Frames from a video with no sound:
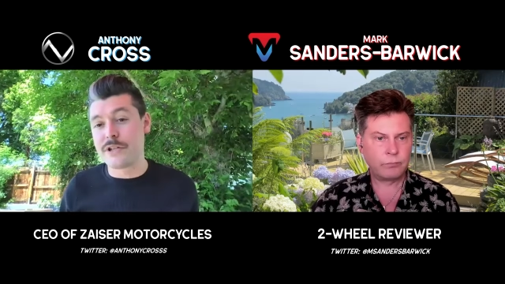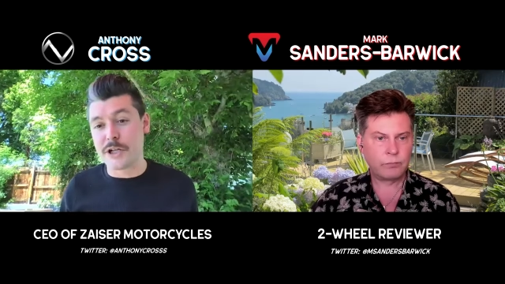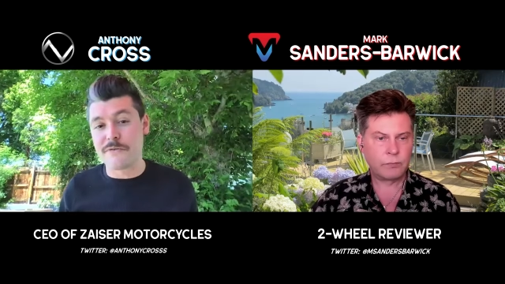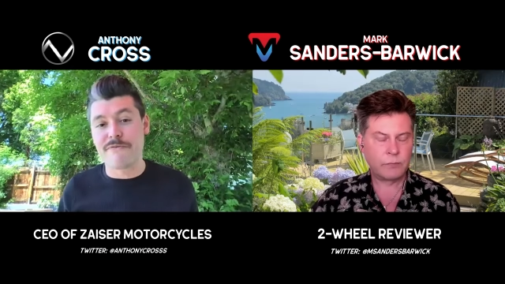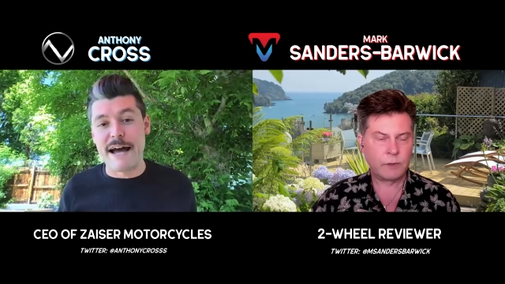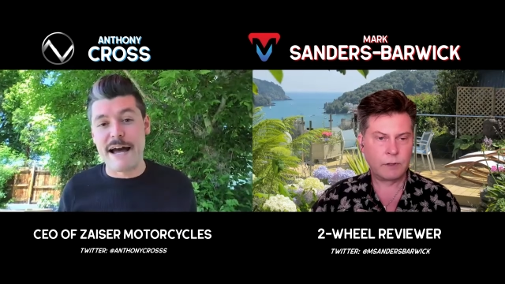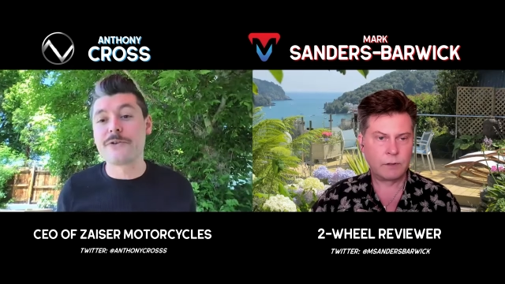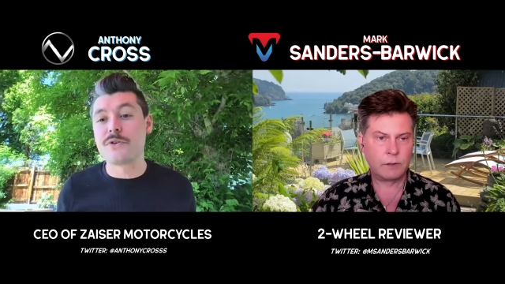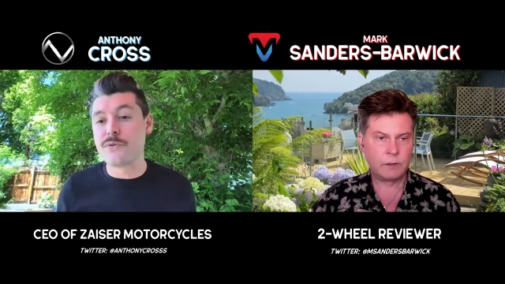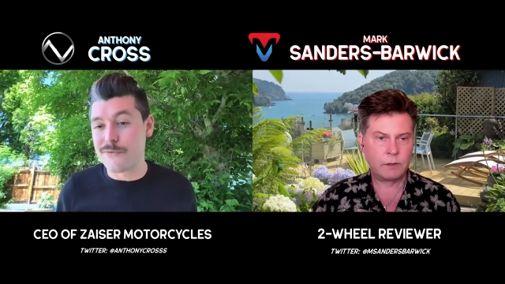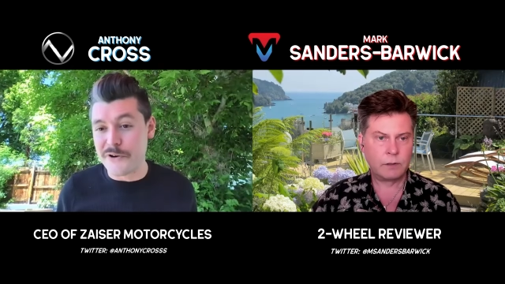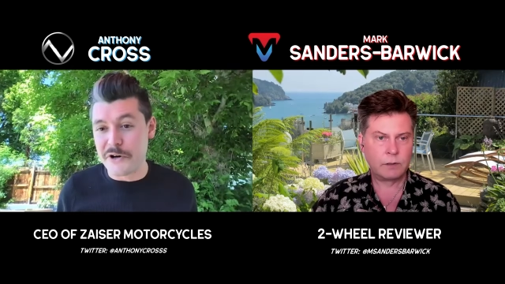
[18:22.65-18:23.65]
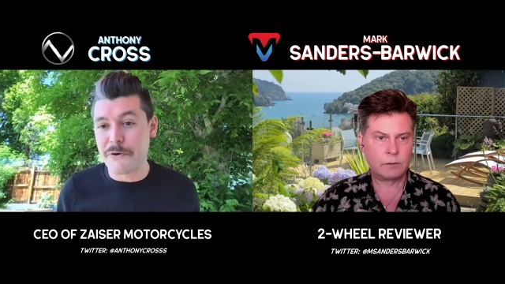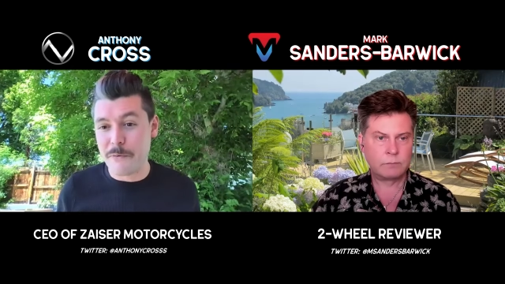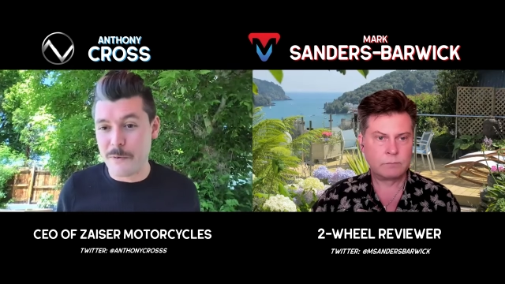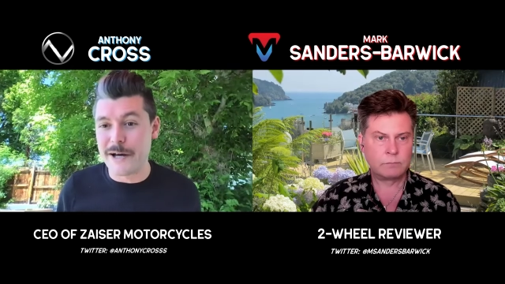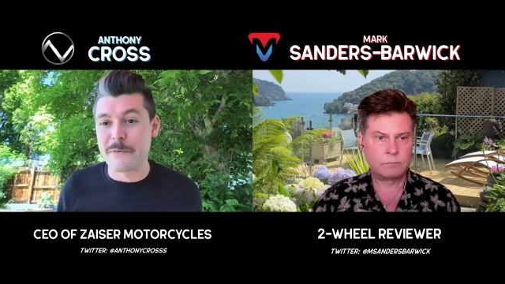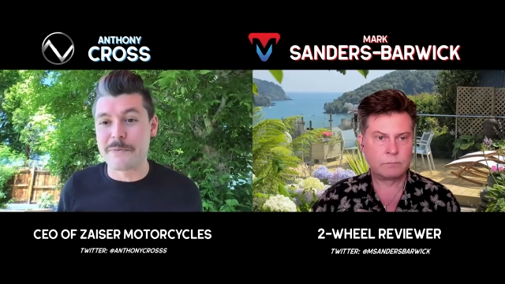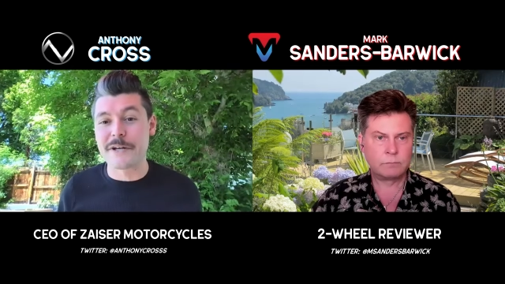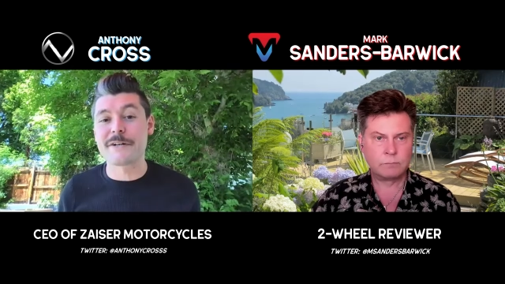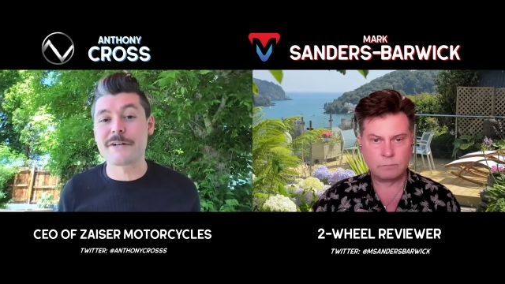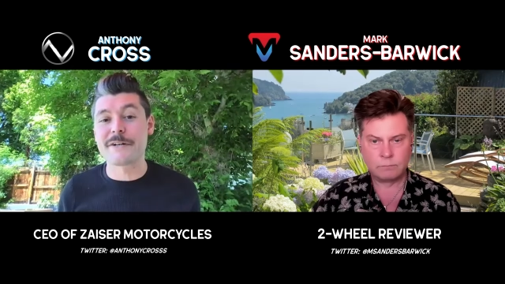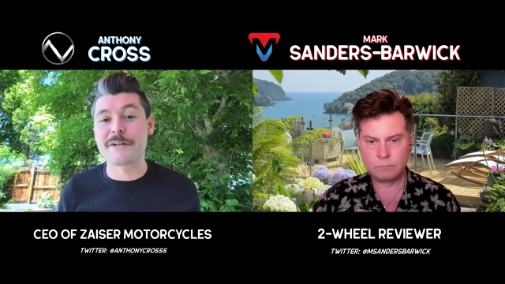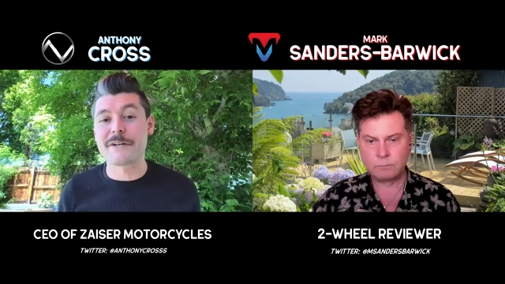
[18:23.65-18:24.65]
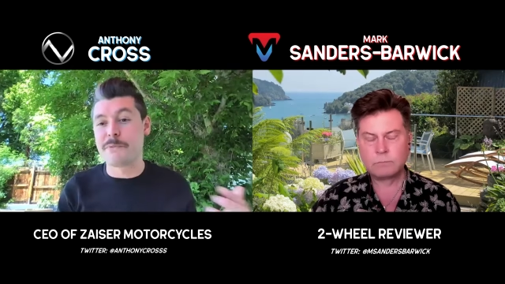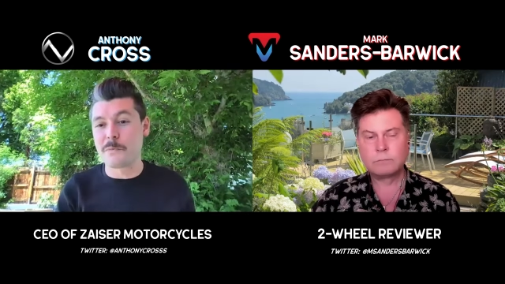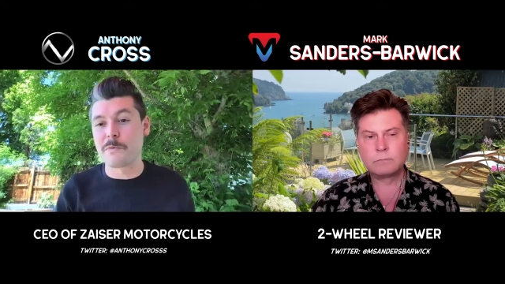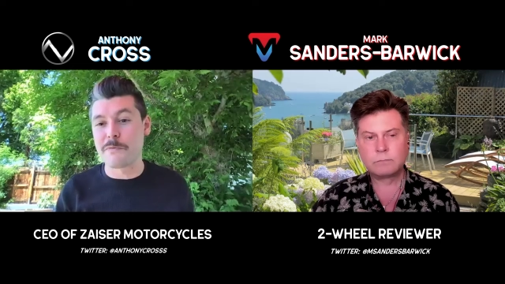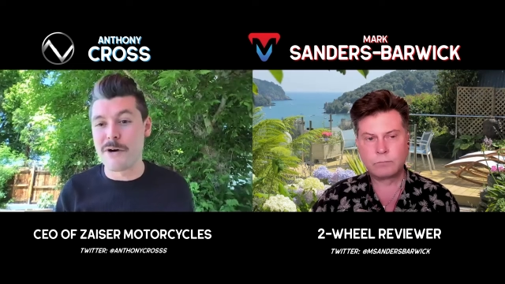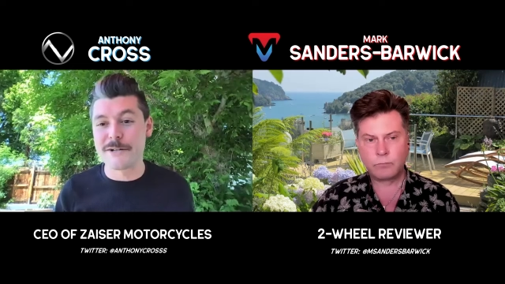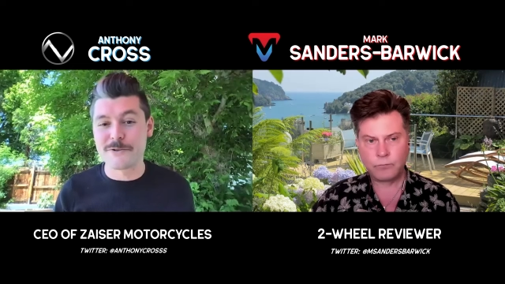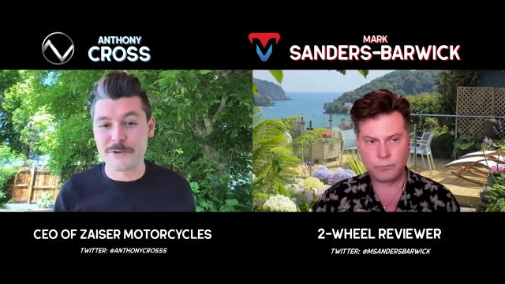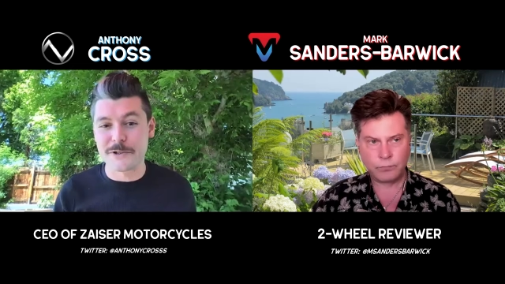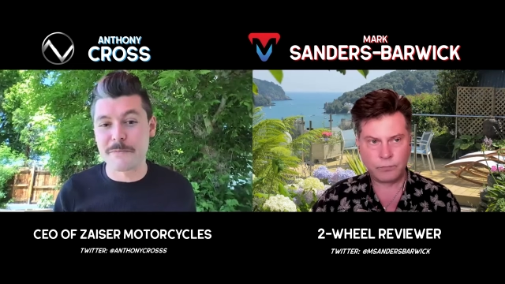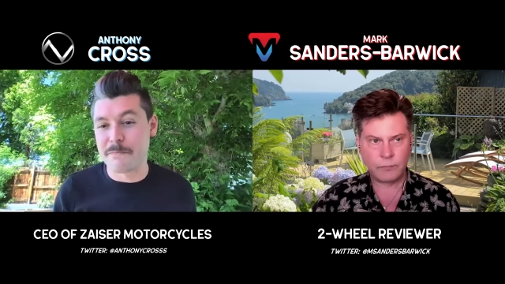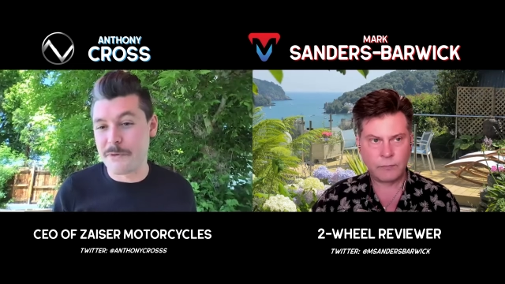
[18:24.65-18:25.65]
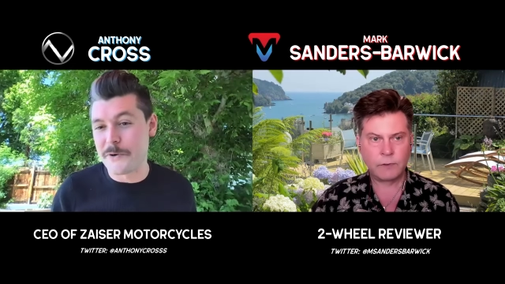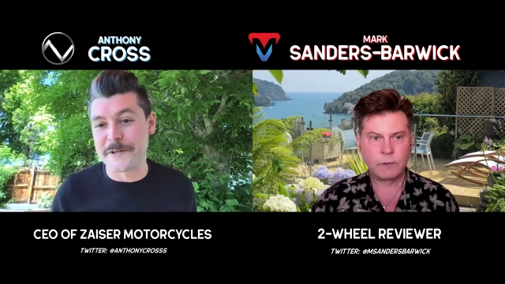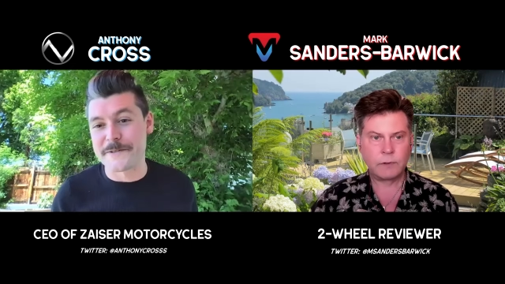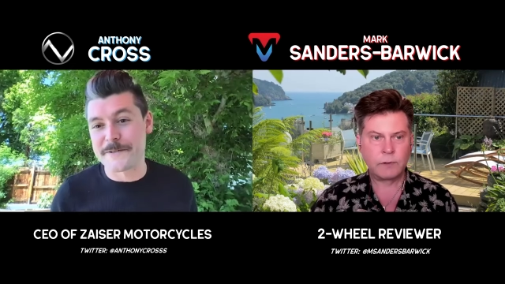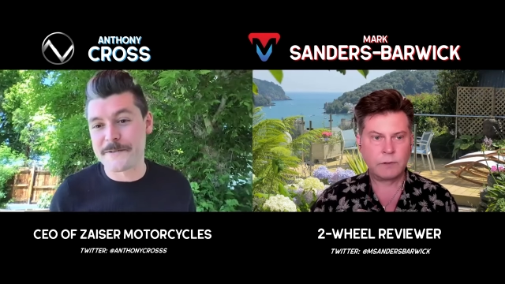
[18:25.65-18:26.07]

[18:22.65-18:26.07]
Speaker 1: their value very well because they're mm-hmm. built with modular components.